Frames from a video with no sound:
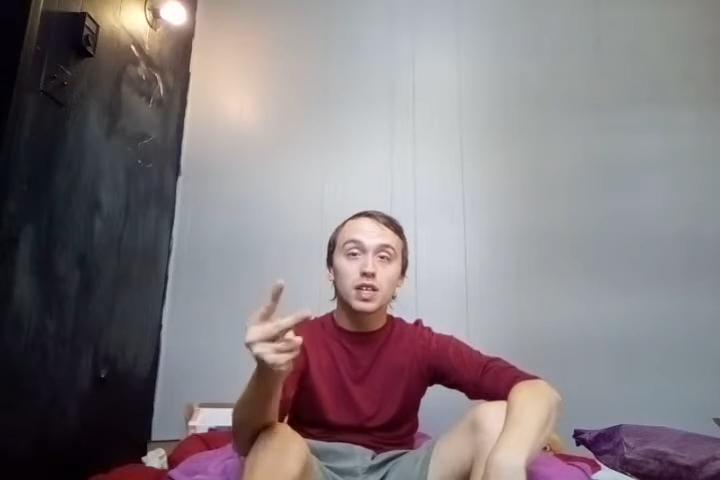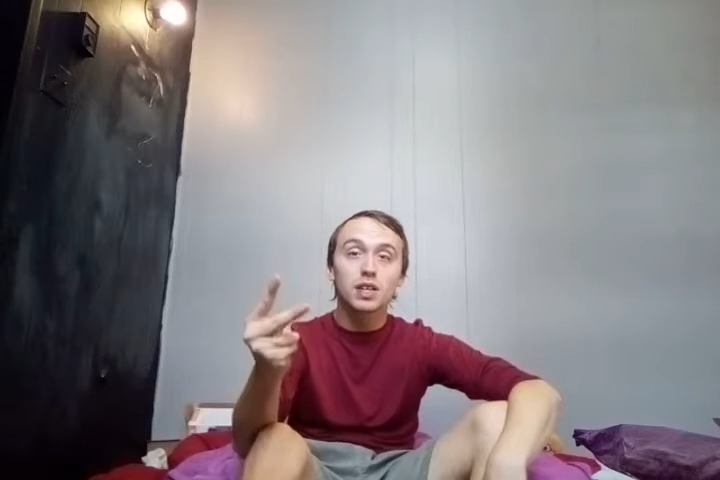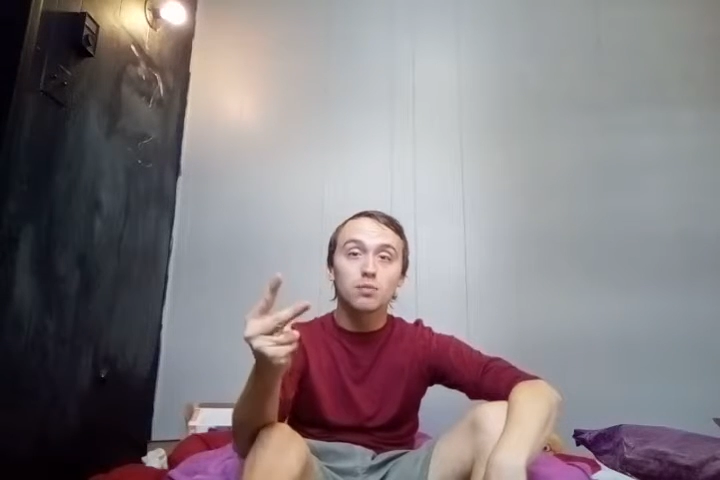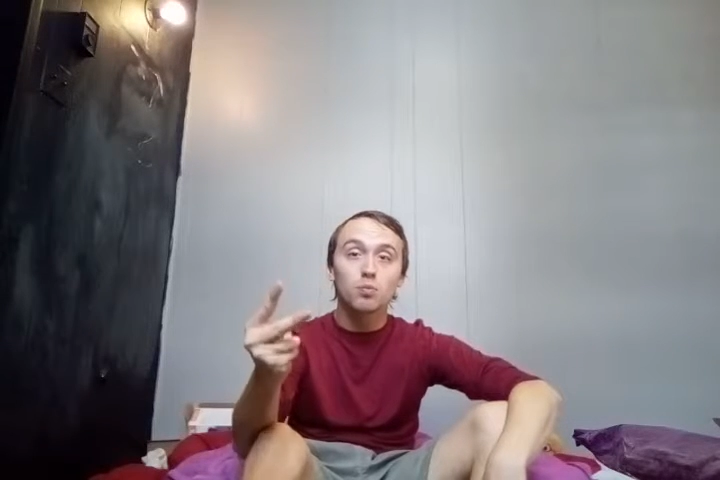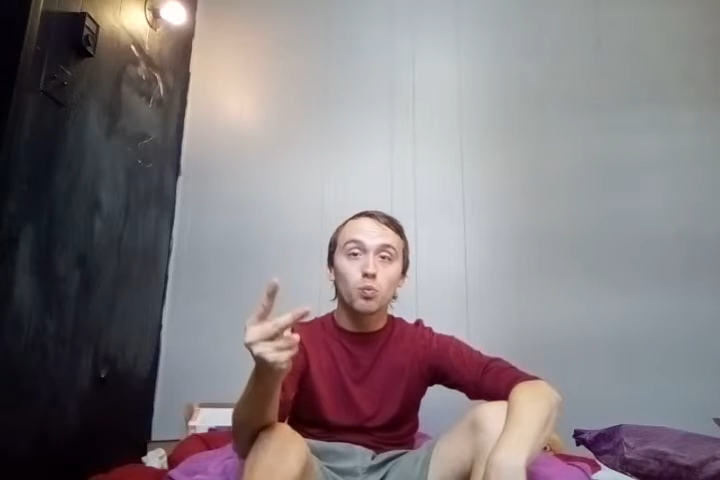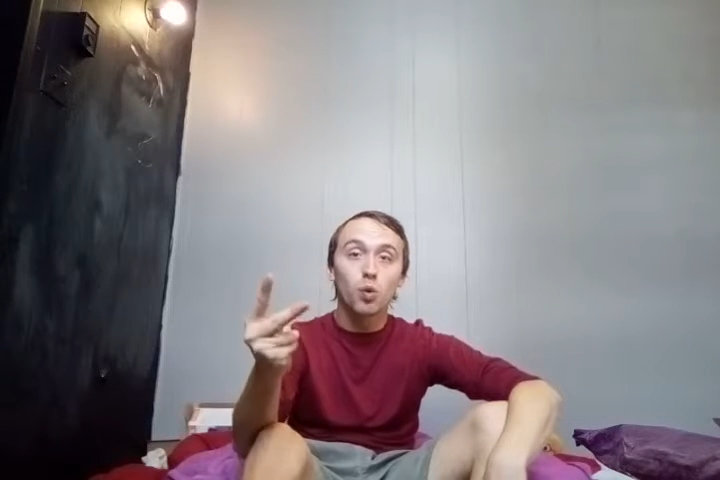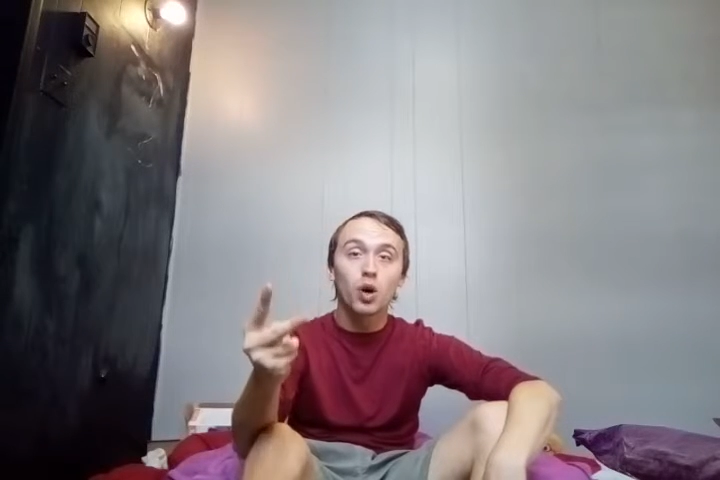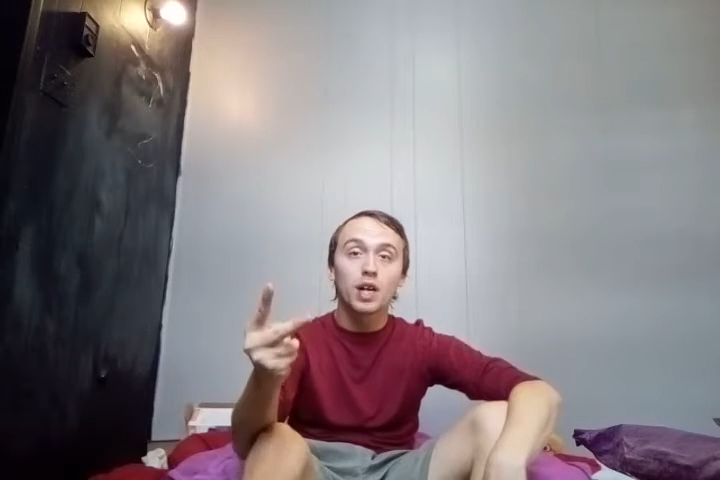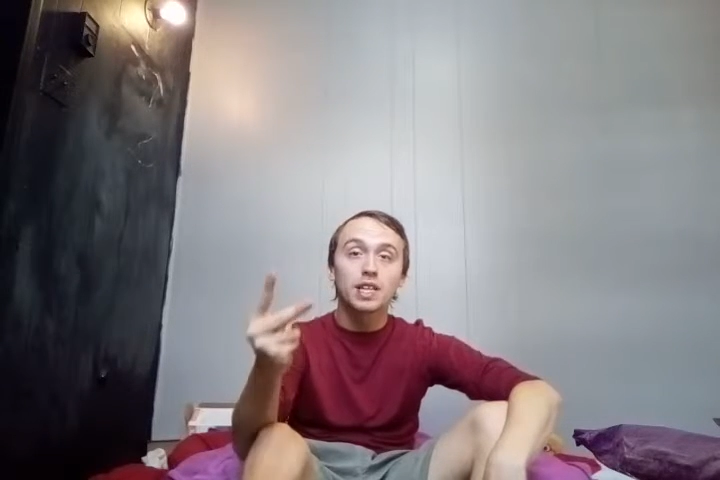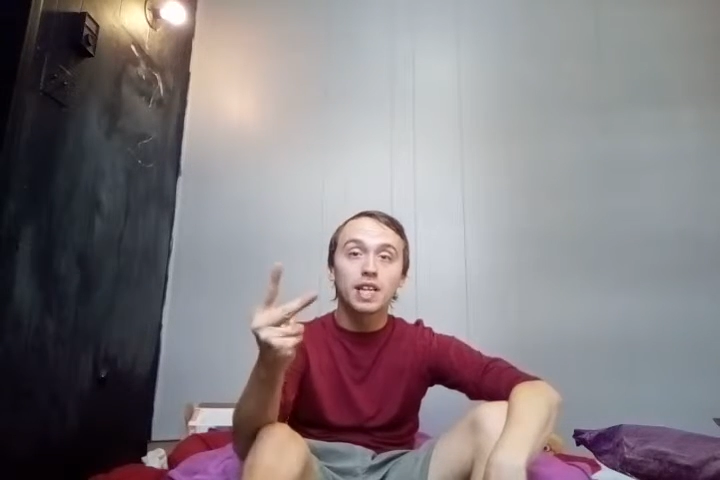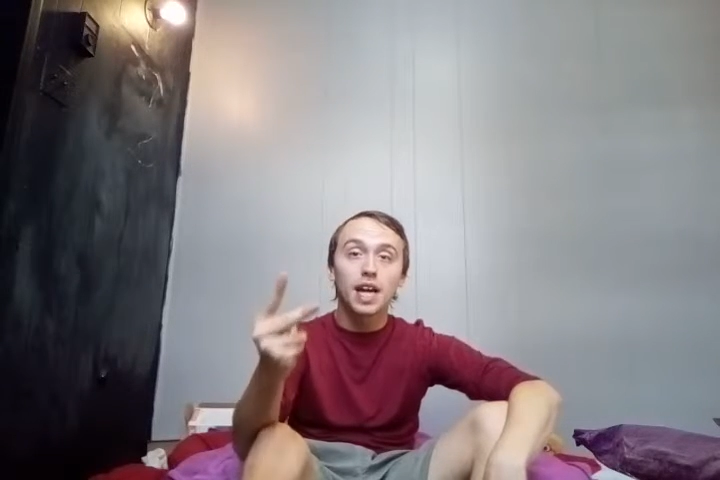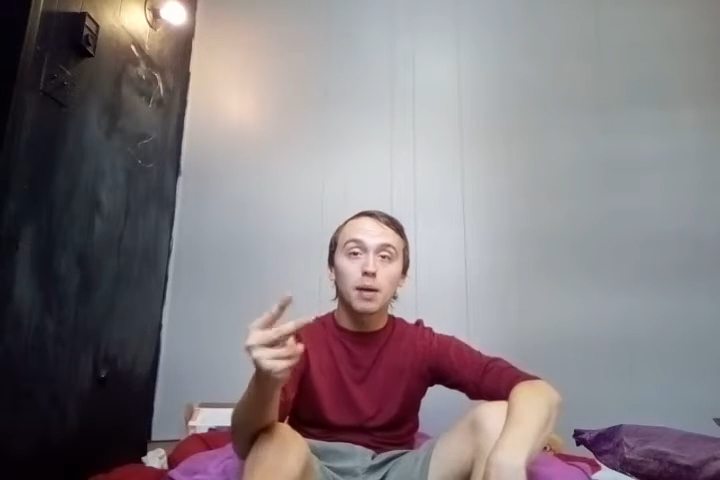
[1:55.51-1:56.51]
in
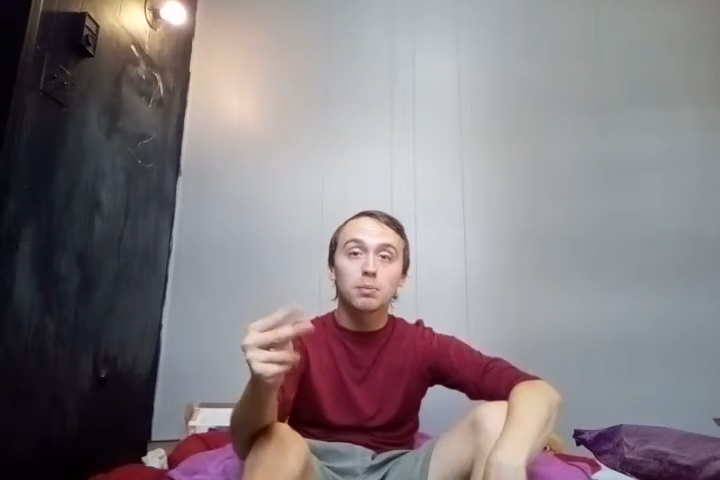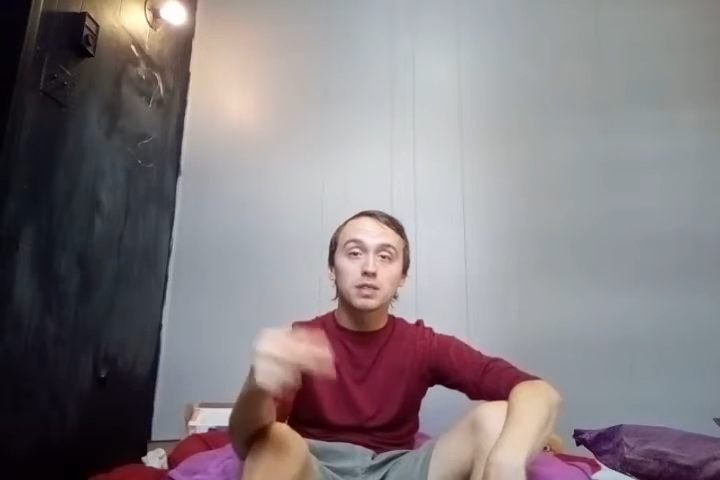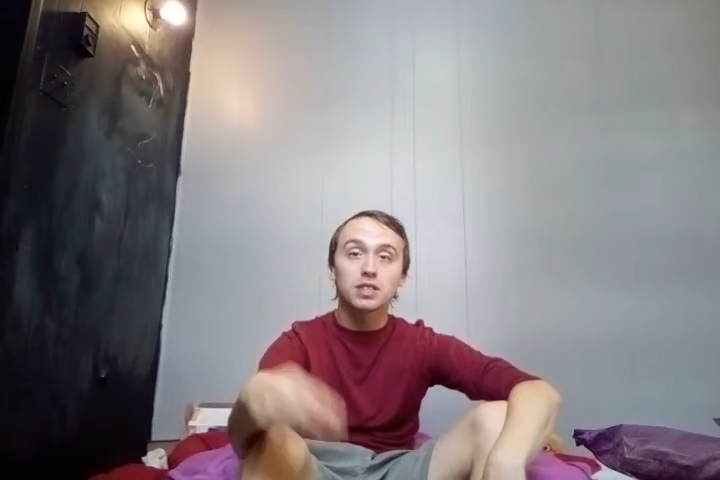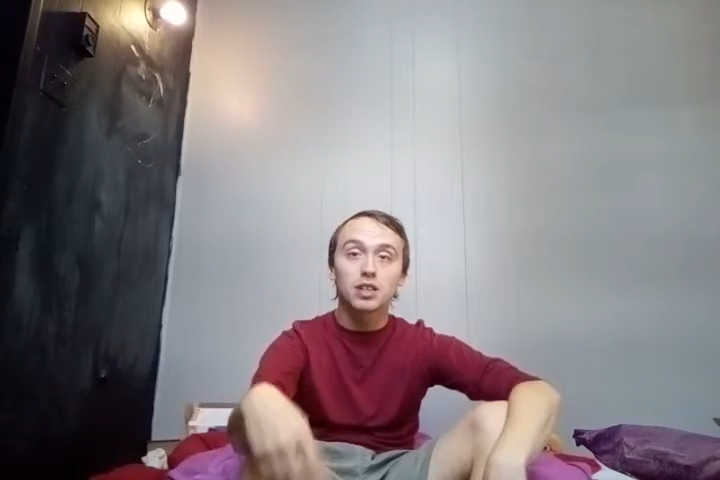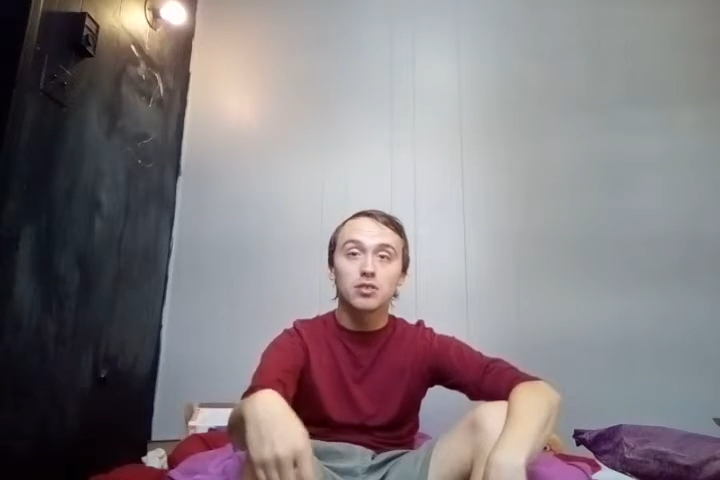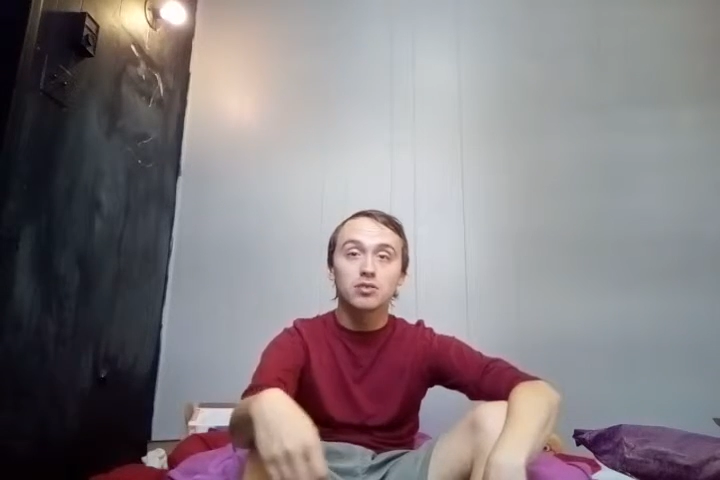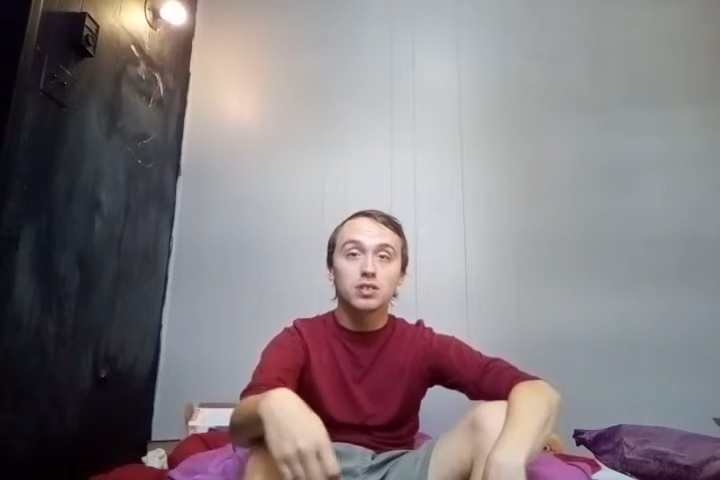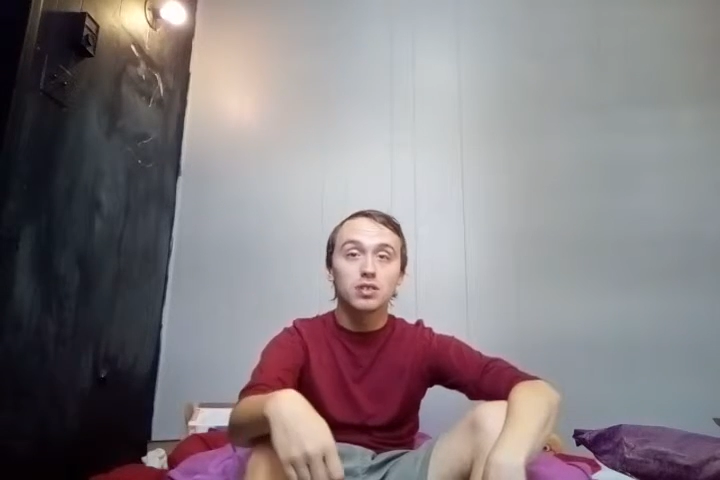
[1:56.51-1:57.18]
1 episode.